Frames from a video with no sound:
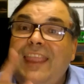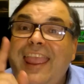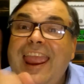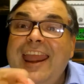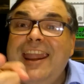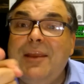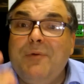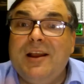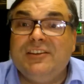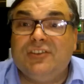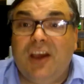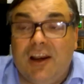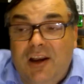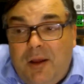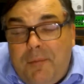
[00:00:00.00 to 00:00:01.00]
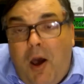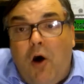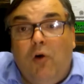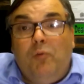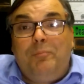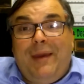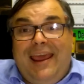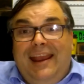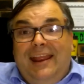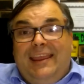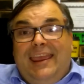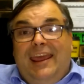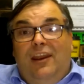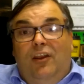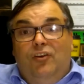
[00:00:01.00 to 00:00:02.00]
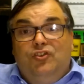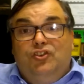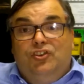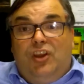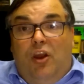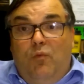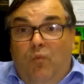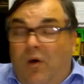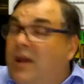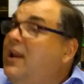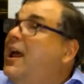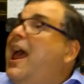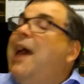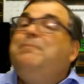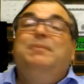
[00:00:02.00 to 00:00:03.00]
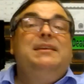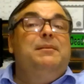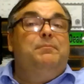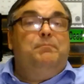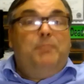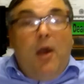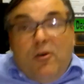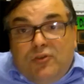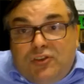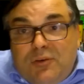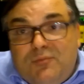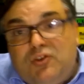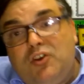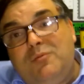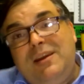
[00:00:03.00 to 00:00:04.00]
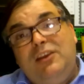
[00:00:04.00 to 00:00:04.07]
Anyone's got old paddock catalogs you don't want, happy to post them to me.